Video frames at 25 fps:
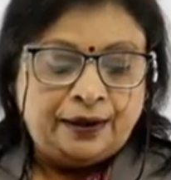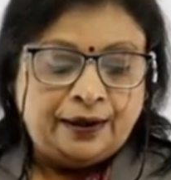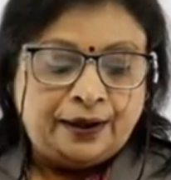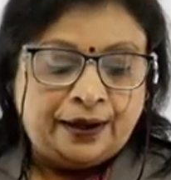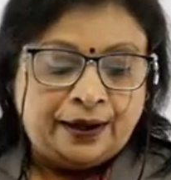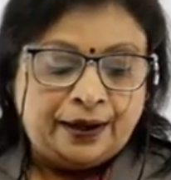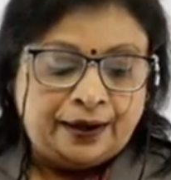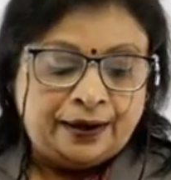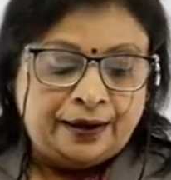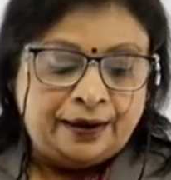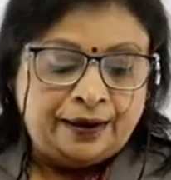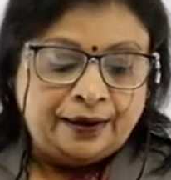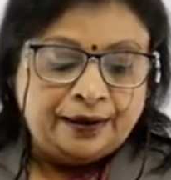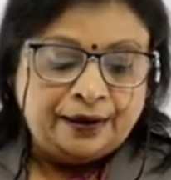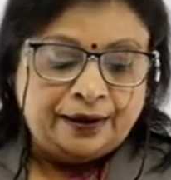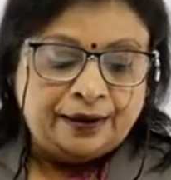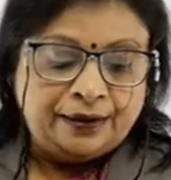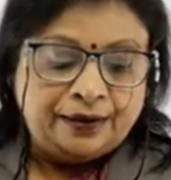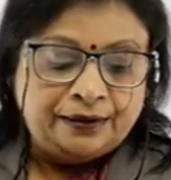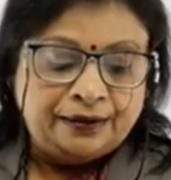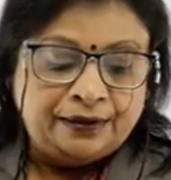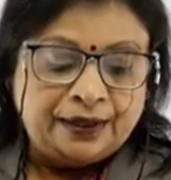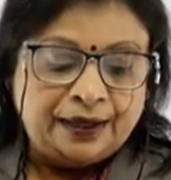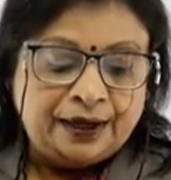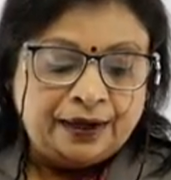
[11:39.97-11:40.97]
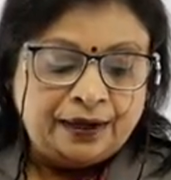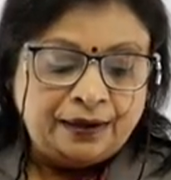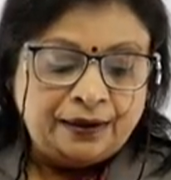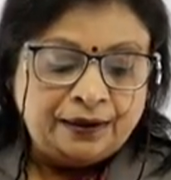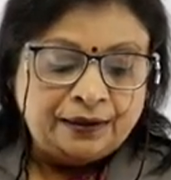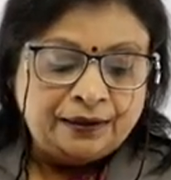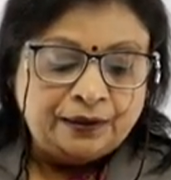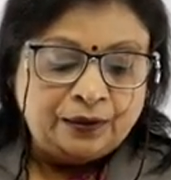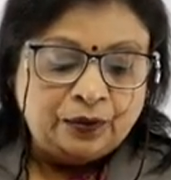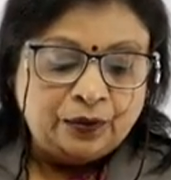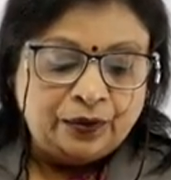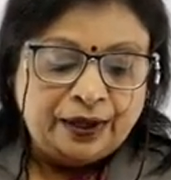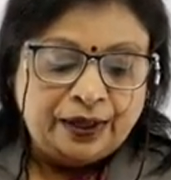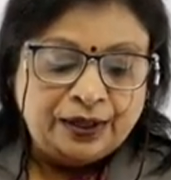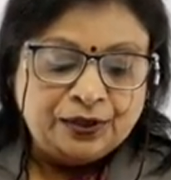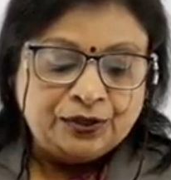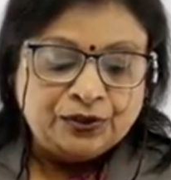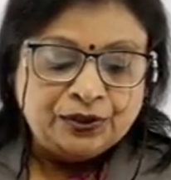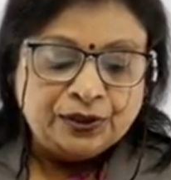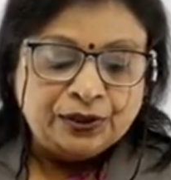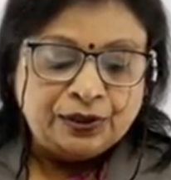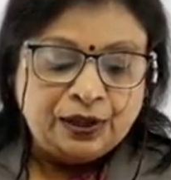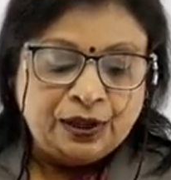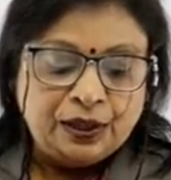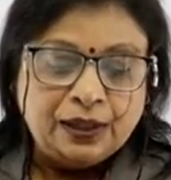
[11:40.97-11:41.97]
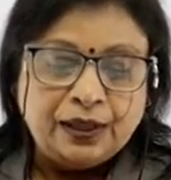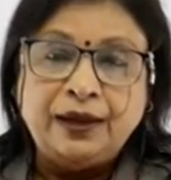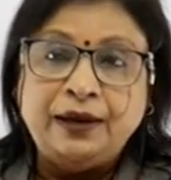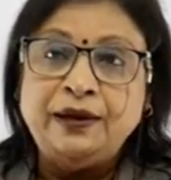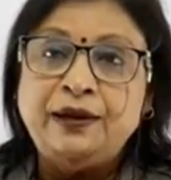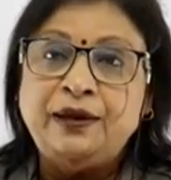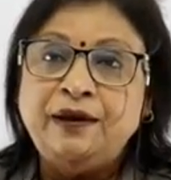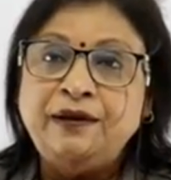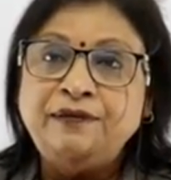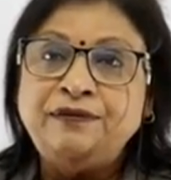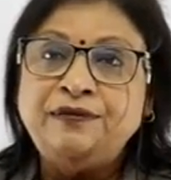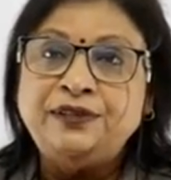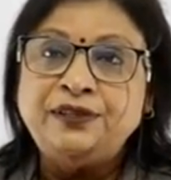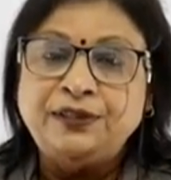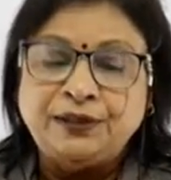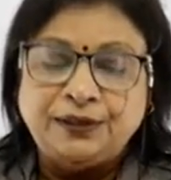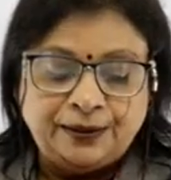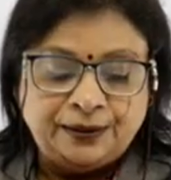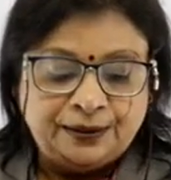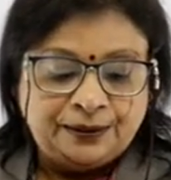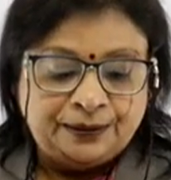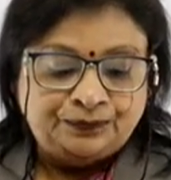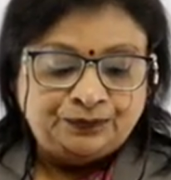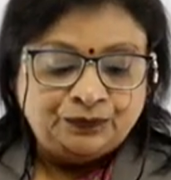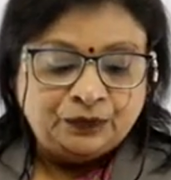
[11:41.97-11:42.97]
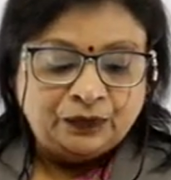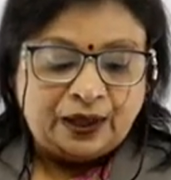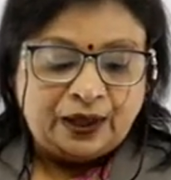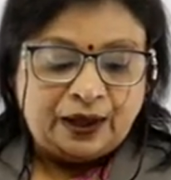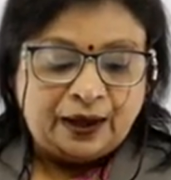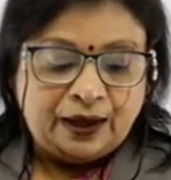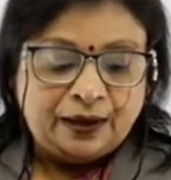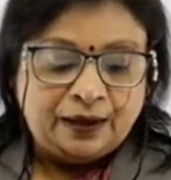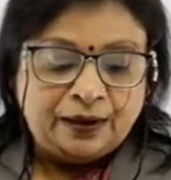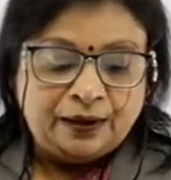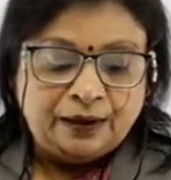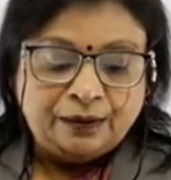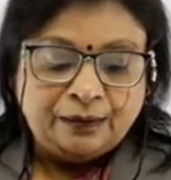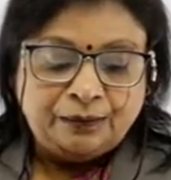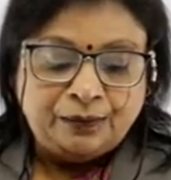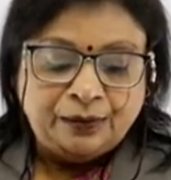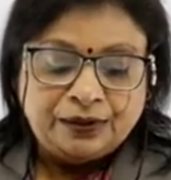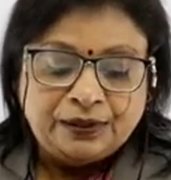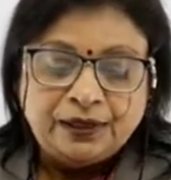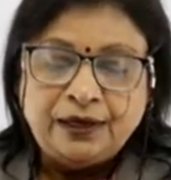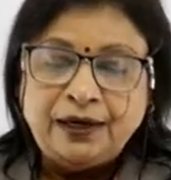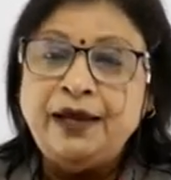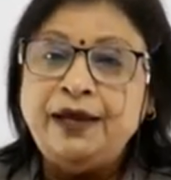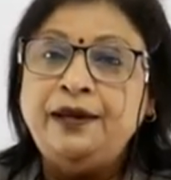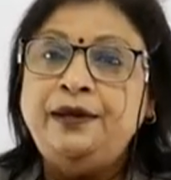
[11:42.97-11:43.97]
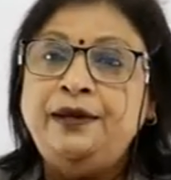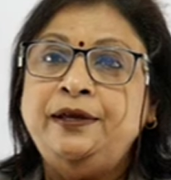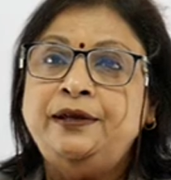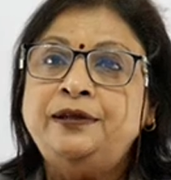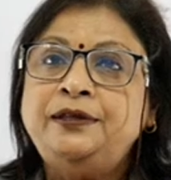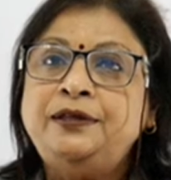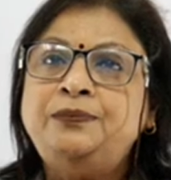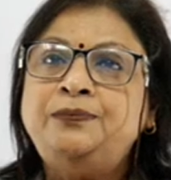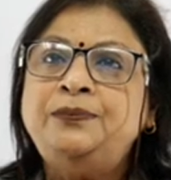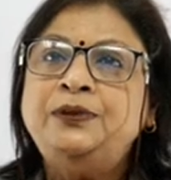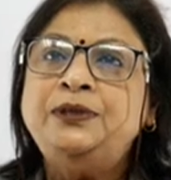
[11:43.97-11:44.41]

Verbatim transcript: And uh, then donations and gifts and miscellaneous.